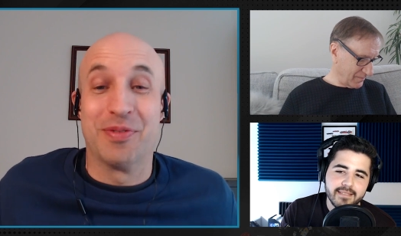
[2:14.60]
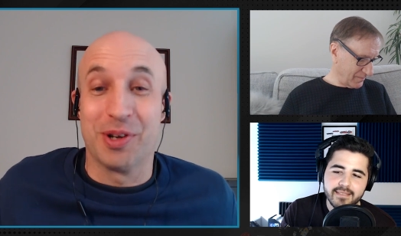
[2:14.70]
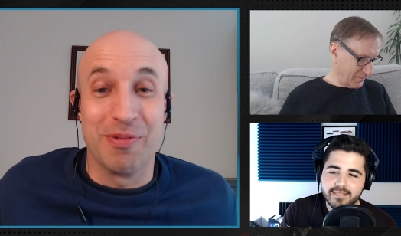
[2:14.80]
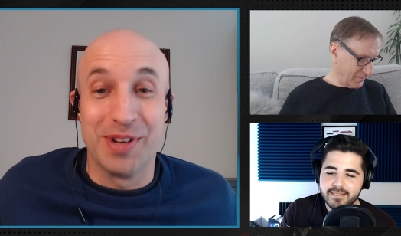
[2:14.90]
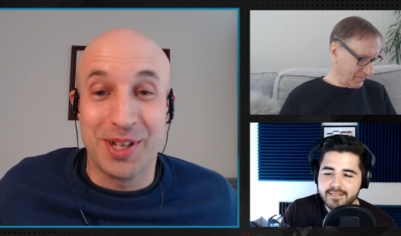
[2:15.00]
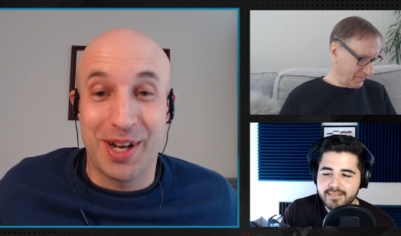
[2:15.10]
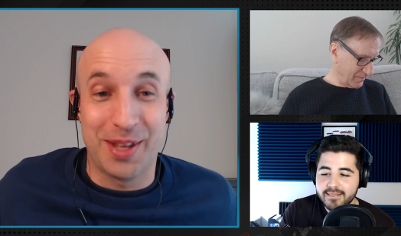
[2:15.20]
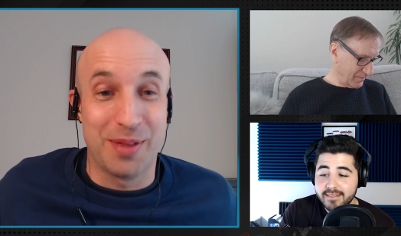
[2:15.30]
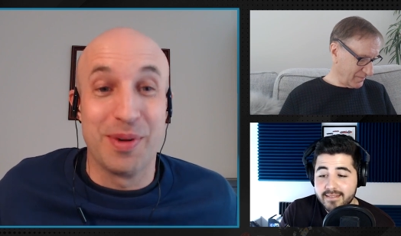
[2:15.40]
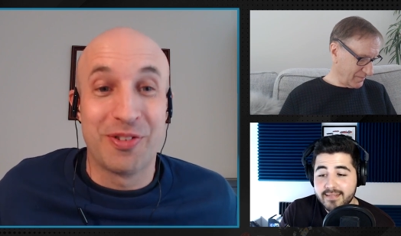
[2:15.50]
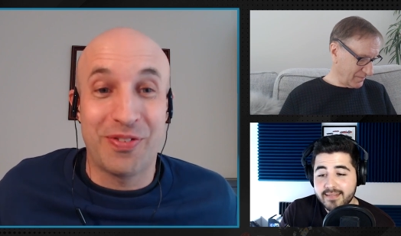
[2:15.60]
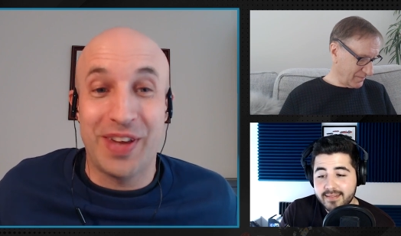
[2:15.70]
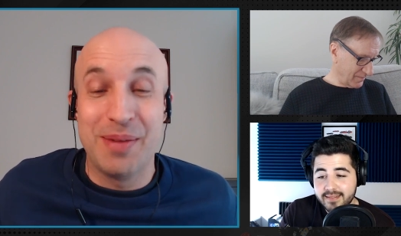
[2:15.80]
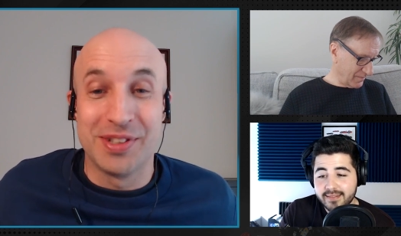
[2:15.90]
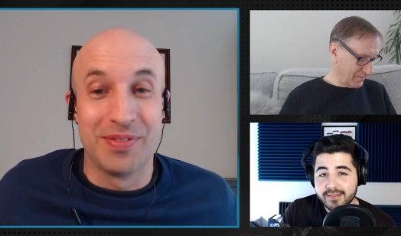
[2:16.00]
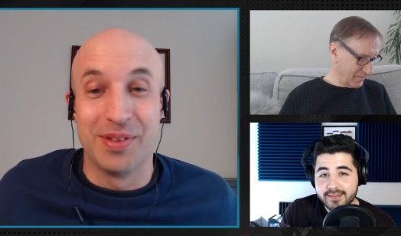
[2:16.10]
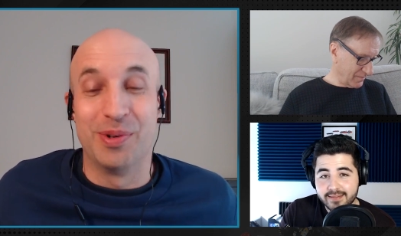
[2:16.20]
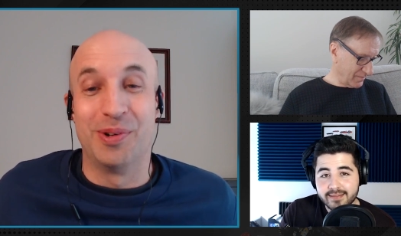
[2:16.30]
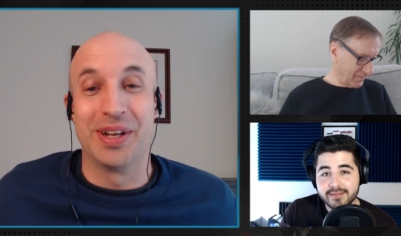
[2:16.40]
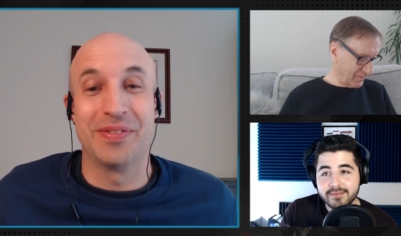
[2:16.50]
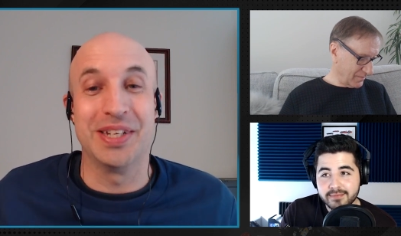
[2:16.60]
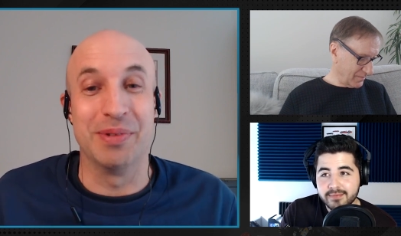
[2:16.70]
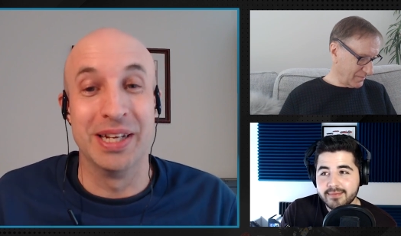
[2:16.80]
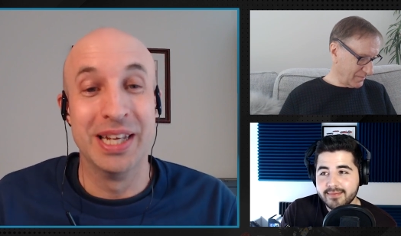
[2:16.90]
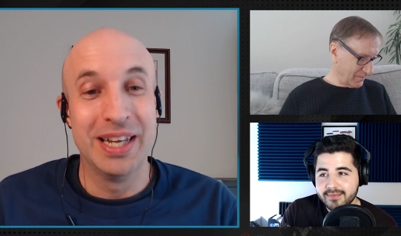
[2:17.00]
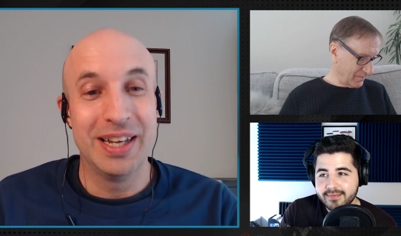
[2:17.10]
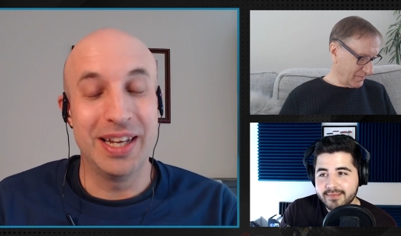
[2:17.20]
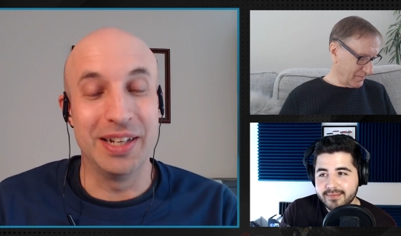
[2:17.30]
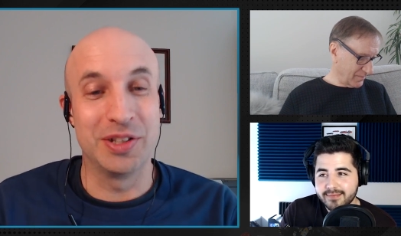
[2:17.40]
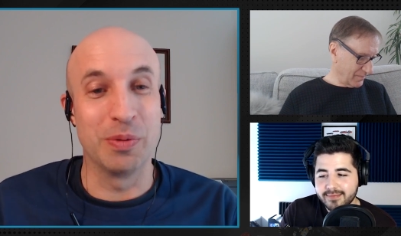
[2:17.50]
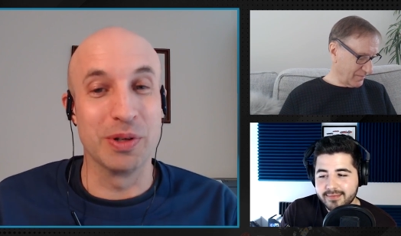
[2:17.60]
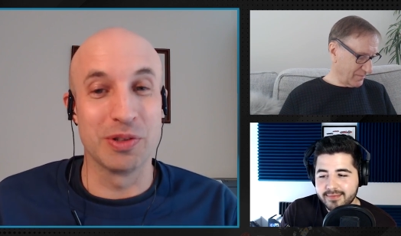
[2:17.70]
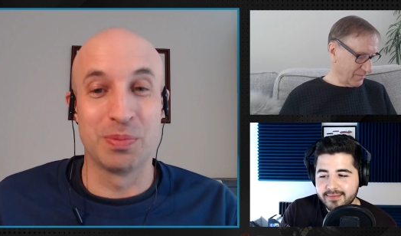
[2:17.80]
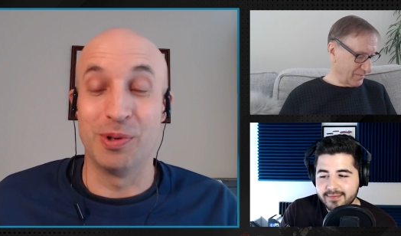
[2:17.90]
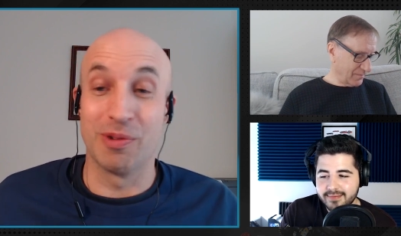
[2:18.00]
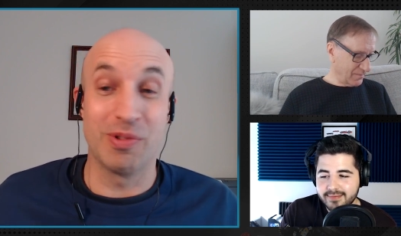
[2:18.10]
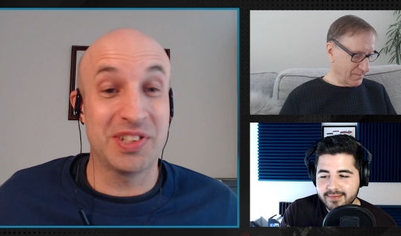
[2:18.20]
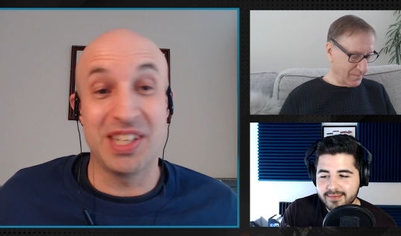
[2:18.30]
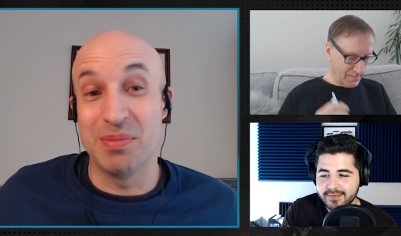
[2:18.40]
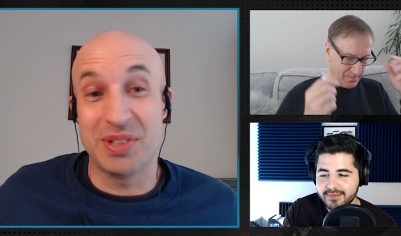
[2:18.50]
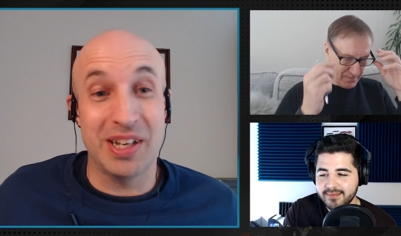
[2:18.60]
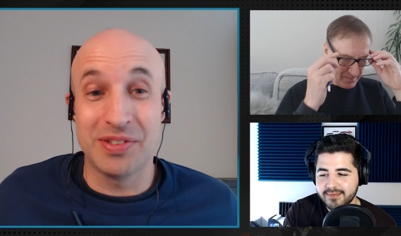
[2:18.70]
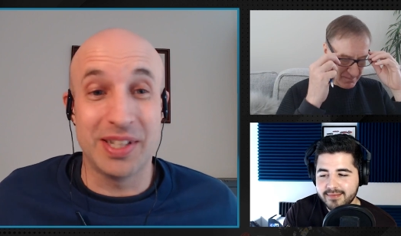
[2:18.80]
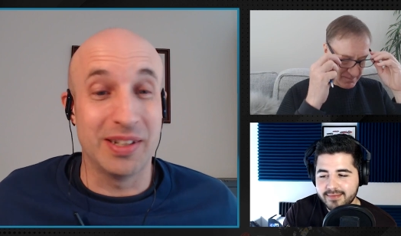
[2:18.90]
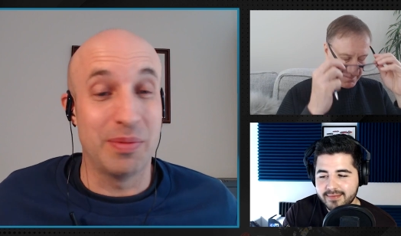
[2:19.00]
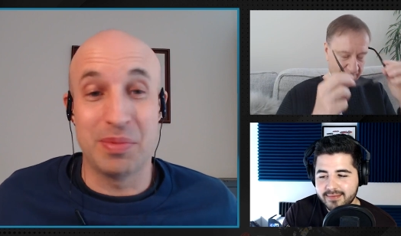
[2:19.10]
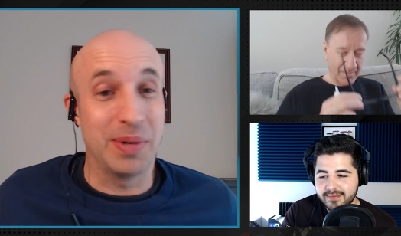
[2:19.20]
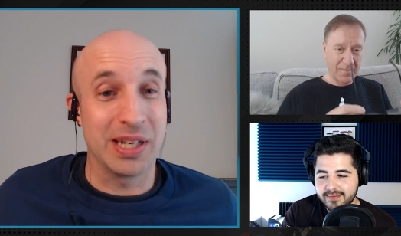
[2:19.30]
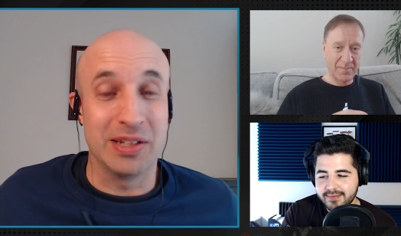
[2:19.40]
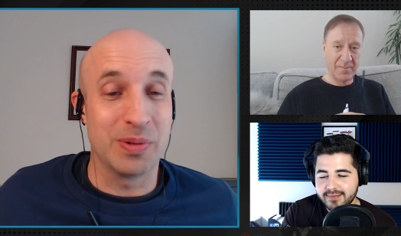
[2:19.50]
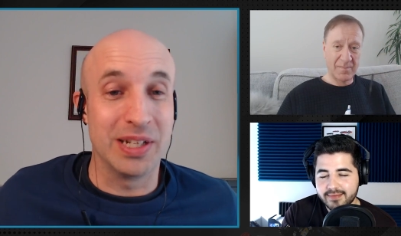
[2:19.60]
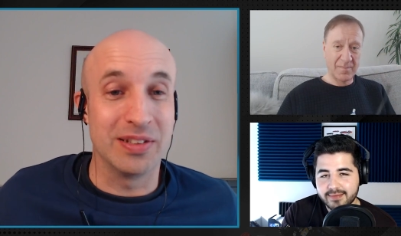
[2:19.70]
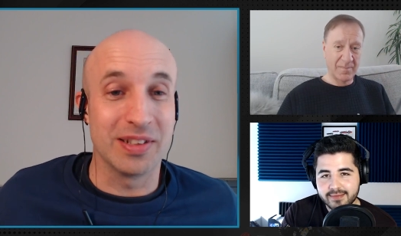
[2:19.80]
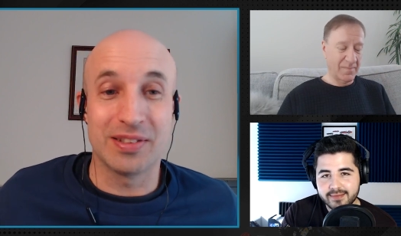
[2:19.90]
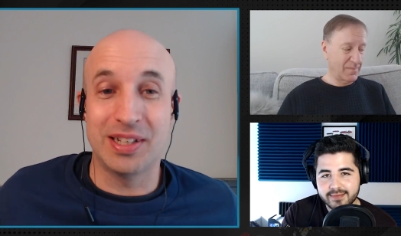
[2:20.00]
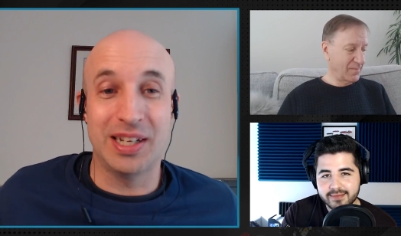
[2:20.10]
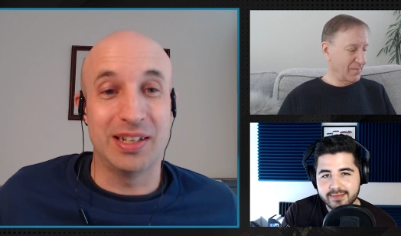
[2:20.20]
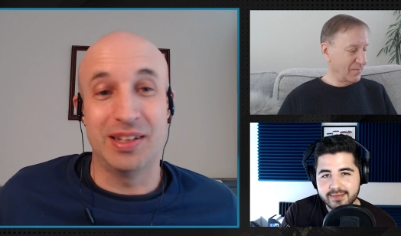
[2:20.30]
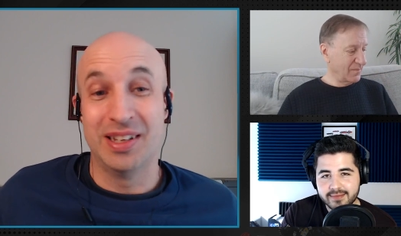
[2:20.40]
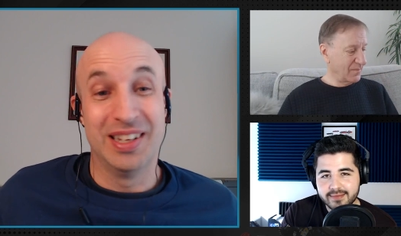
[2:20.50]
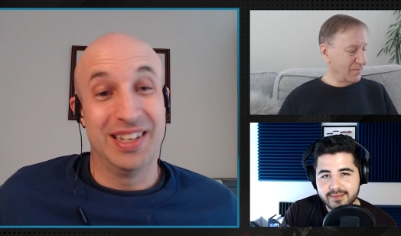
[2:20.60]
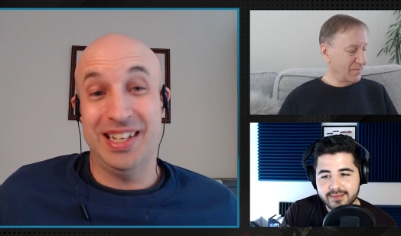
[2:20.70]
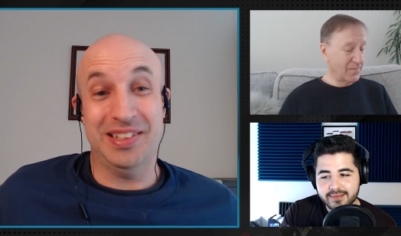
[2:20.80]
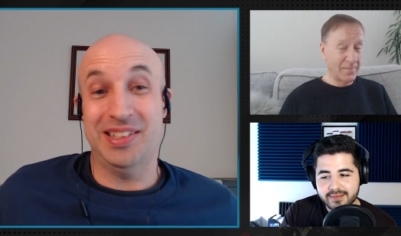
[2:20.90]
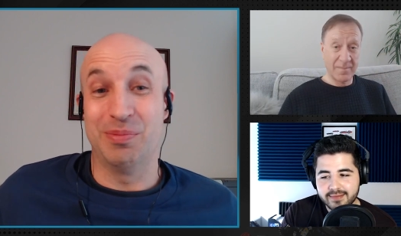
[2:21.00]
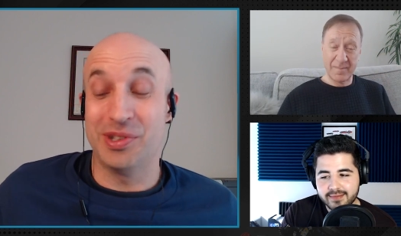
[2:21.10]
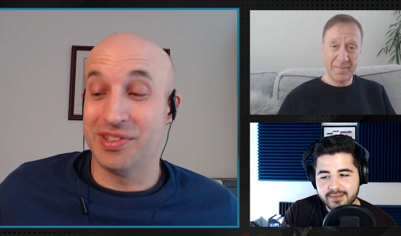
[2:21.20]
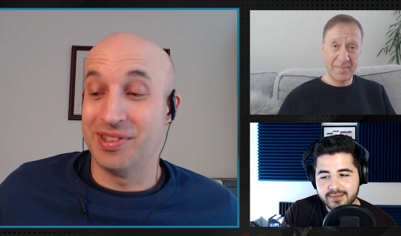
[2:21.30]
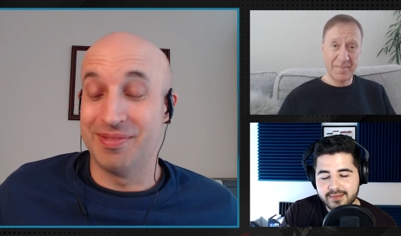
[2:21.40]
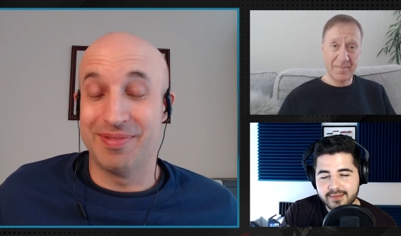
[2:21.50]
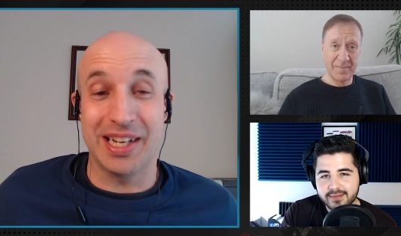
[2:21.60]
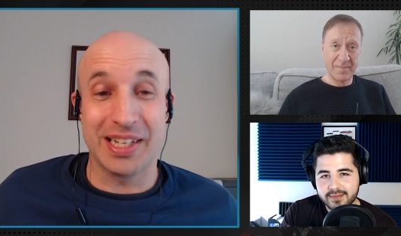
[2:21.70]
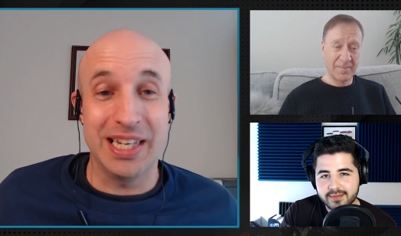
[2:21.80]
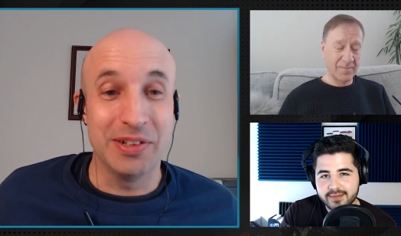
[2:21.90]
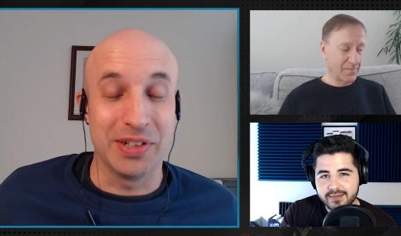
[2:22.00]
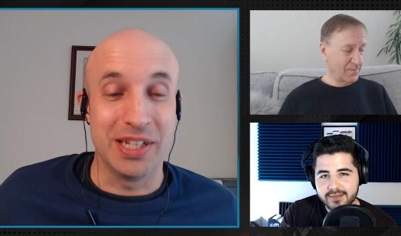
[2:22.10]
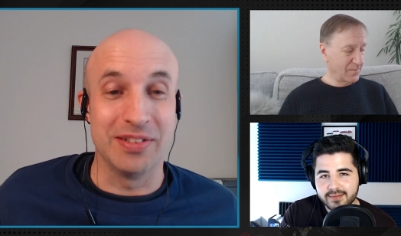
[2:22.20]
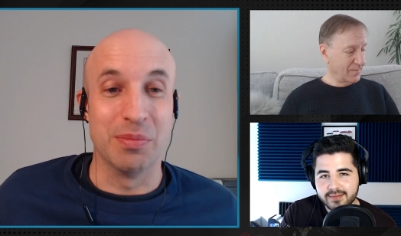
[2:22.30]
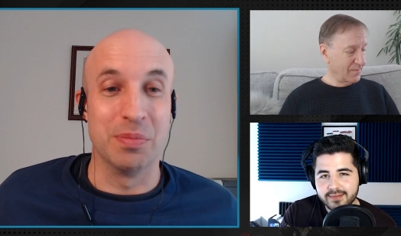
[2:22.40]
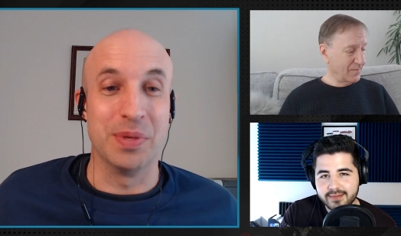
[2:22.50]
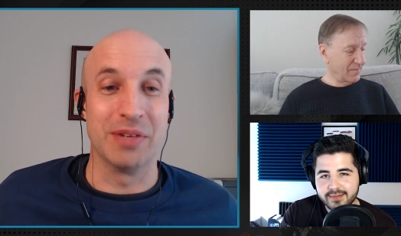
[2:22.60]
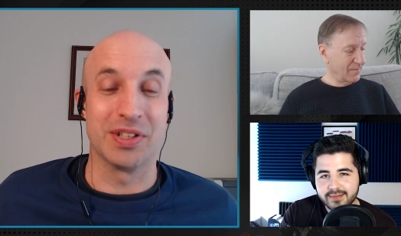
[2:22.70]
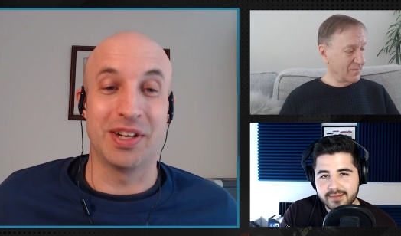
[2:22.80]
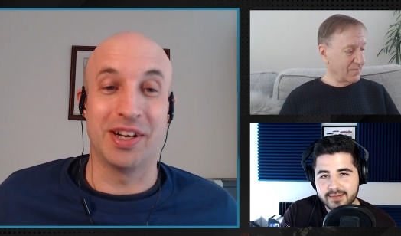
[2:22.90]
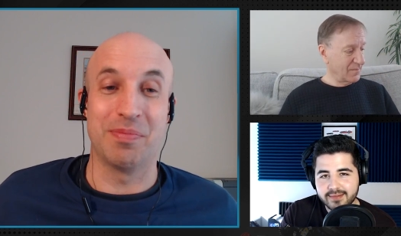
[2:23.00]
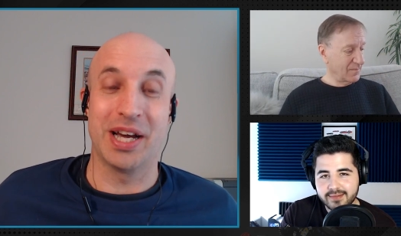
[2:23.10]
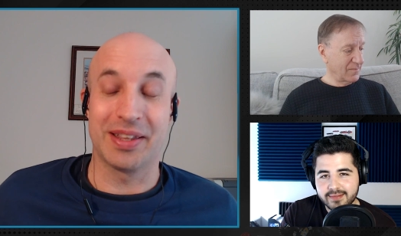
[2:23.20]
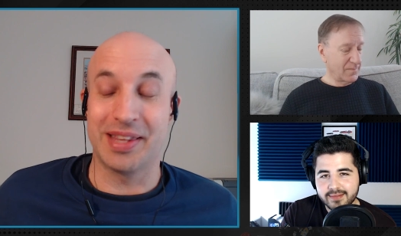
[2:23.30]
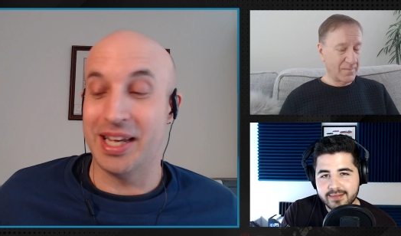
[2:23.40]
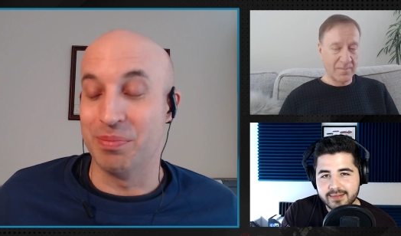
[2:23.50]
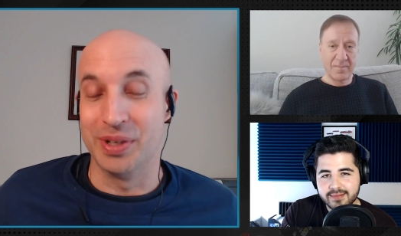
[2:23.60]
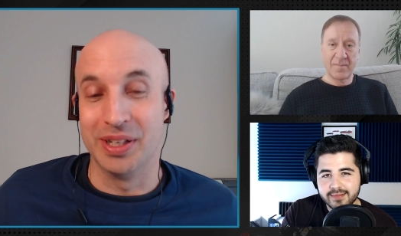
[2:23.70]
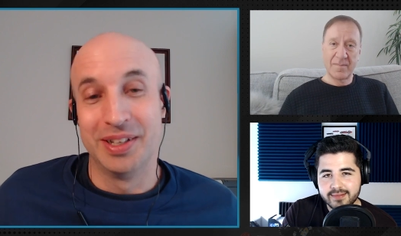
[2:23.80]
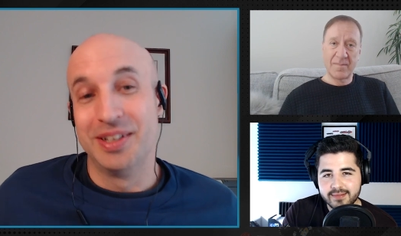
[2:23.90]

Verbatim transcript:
Speaker 1: you've got to retire the most famous of them all, haven't you? In in two wheel sport, Rossi himself said. I remember back in 2016, it, he actually wasn't that keen on his number being retired back then. But